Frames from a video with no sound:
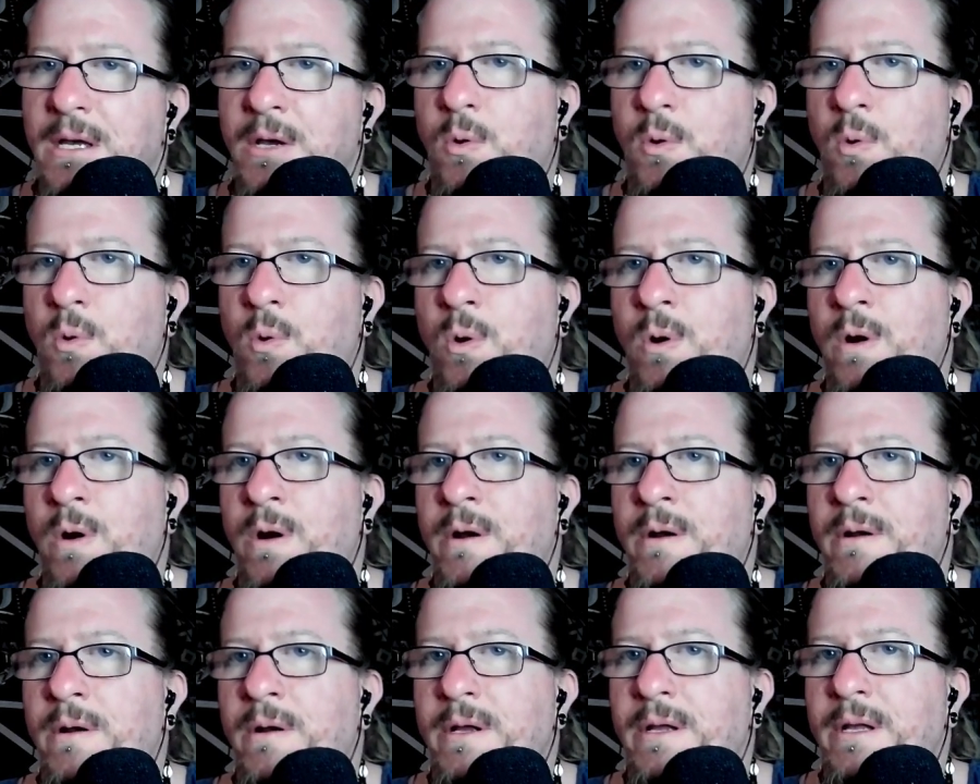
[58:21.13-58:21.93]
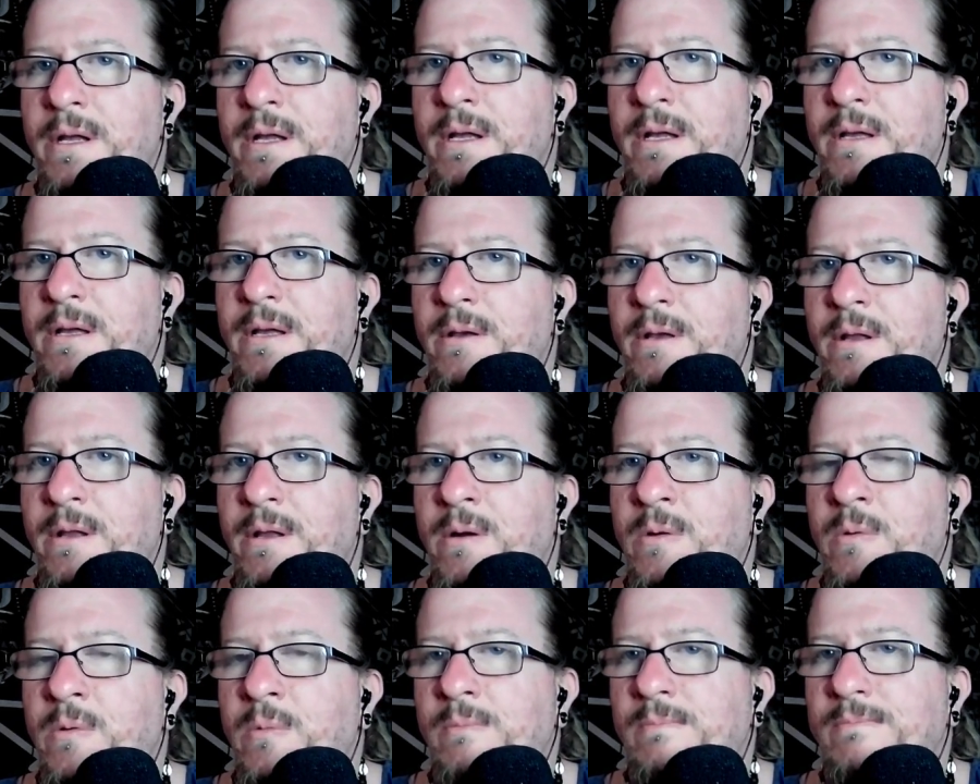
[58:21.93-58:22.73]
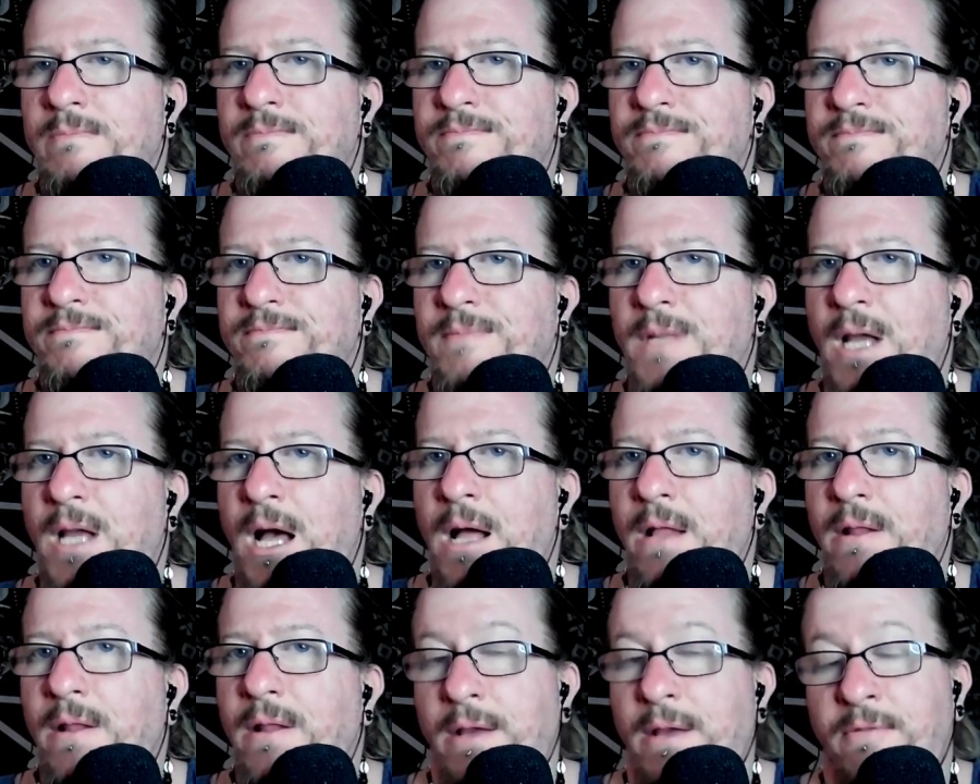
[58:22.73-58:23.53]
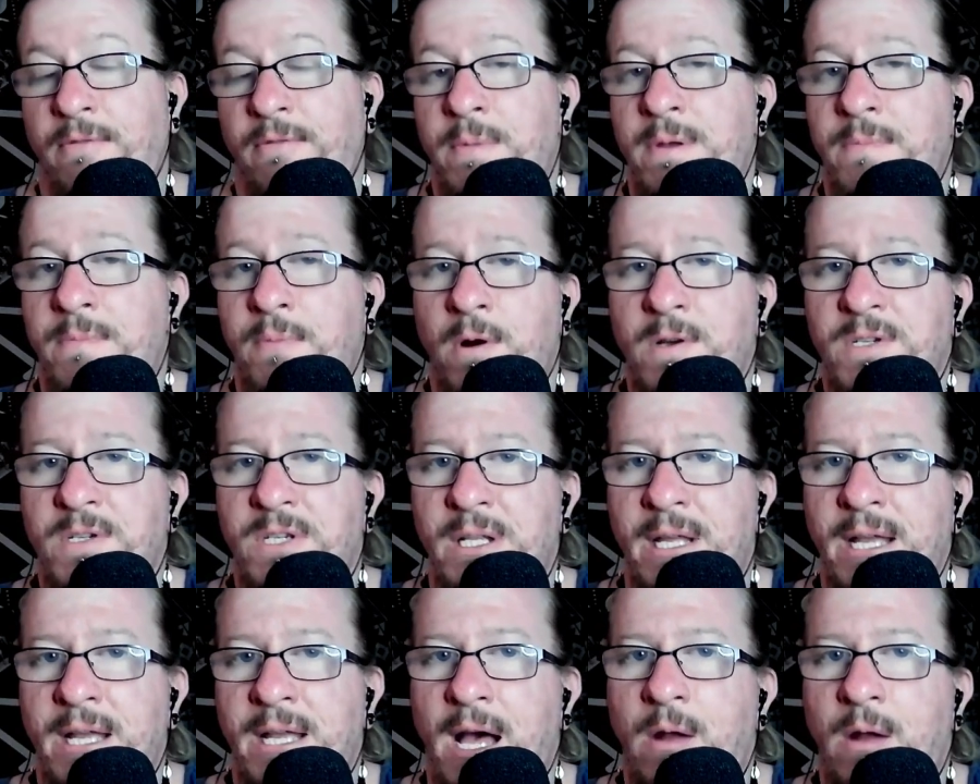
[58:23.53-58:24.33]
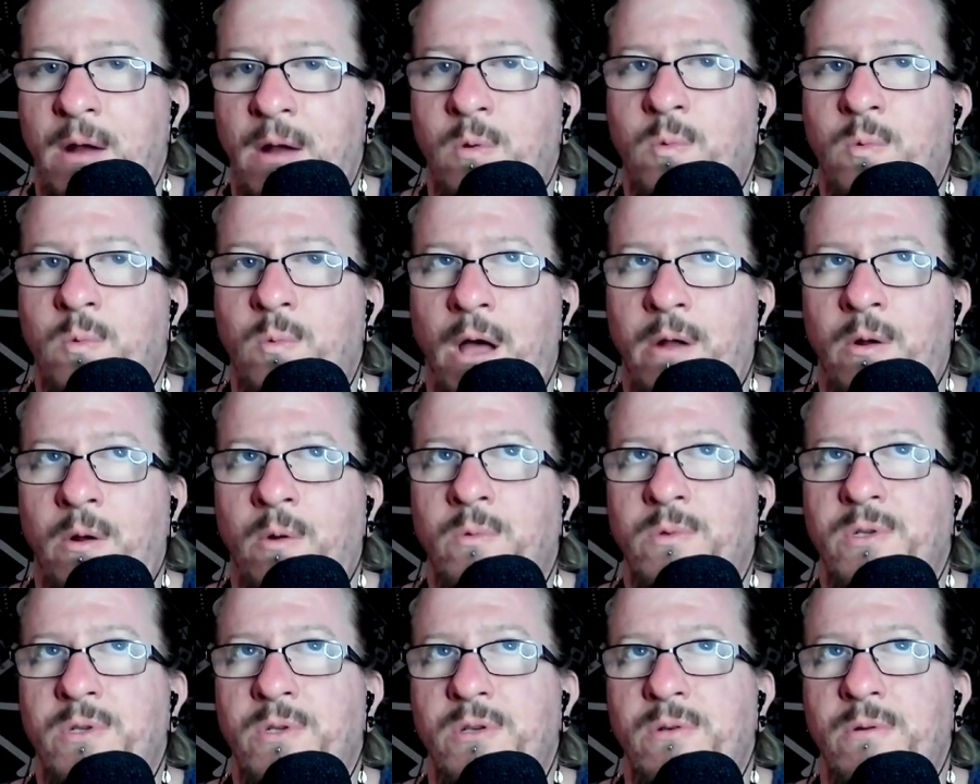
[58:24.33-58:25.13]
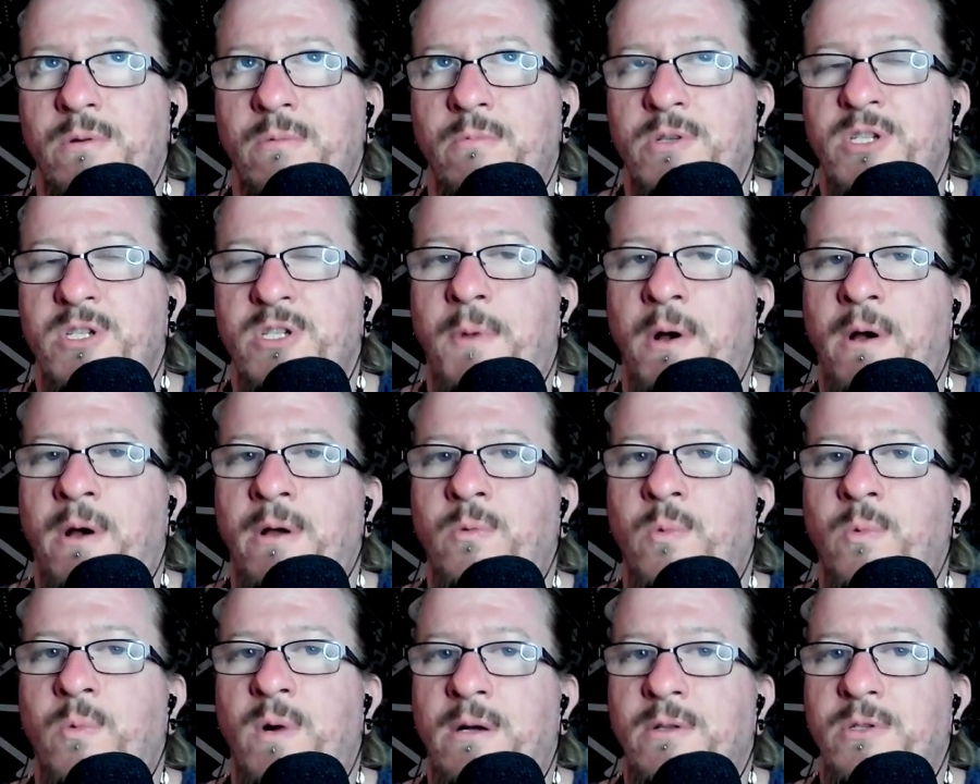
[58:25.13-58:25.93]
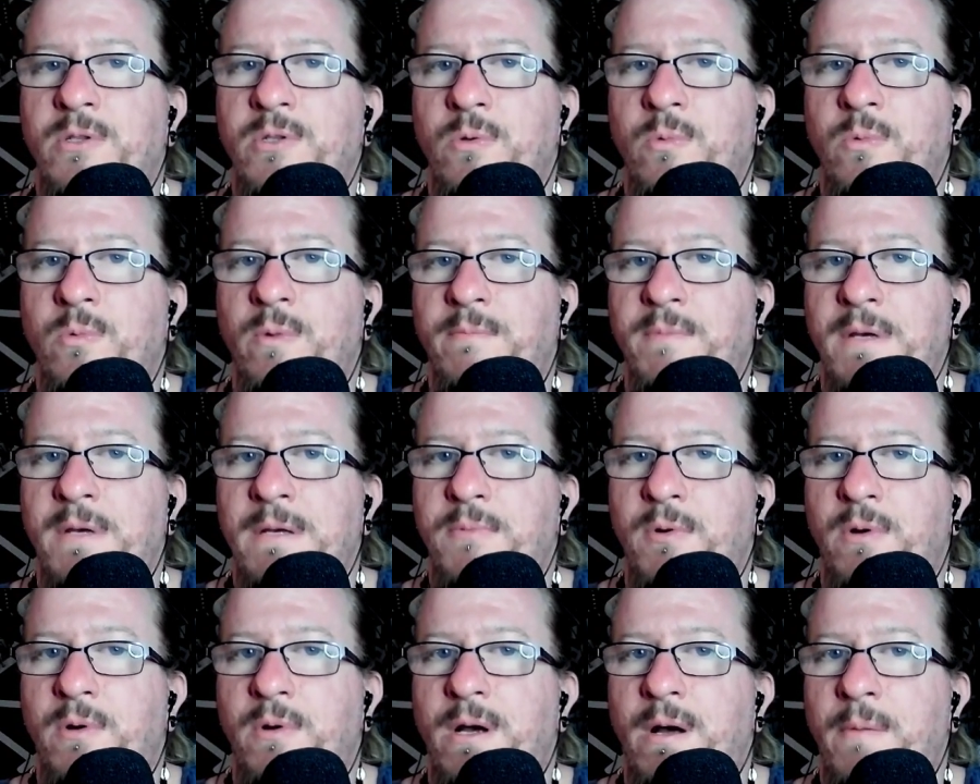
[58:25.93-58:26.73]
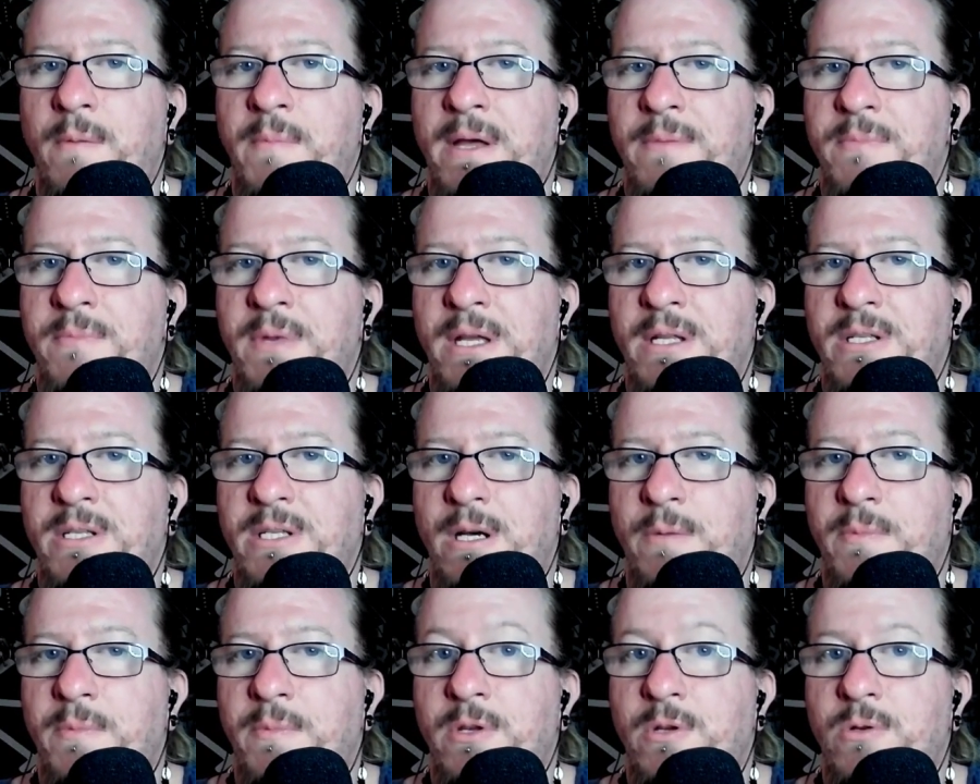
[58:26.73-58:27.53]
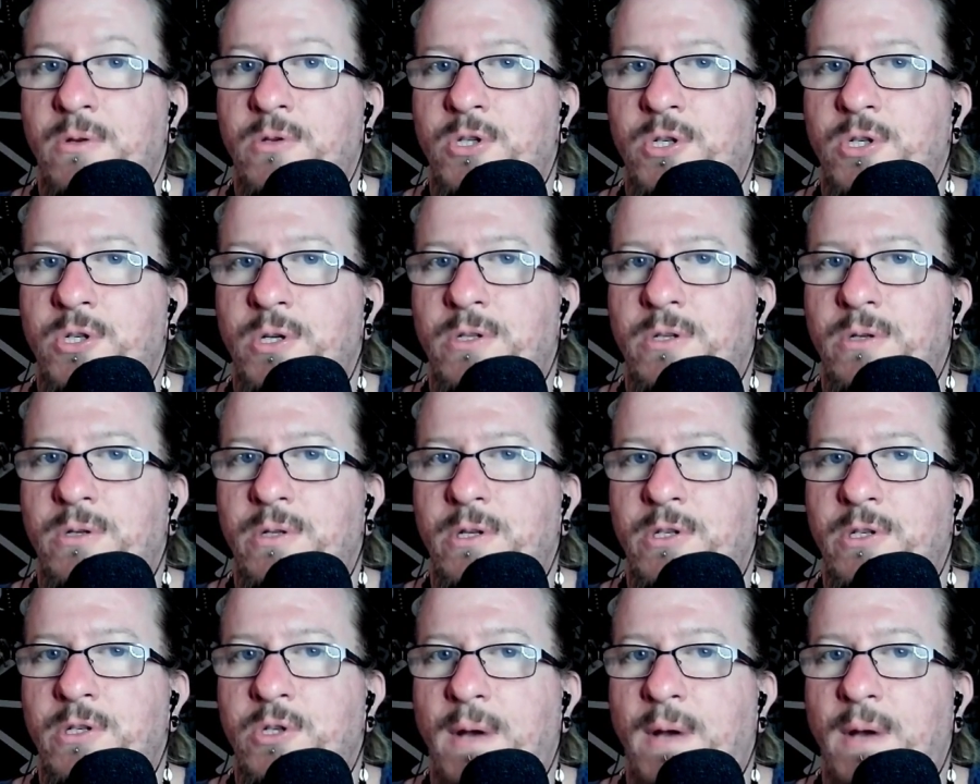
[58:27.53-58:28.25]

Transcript: Or, you know, like for me personally, I don't, I don't respond well to when people come at me and tell me you should do this.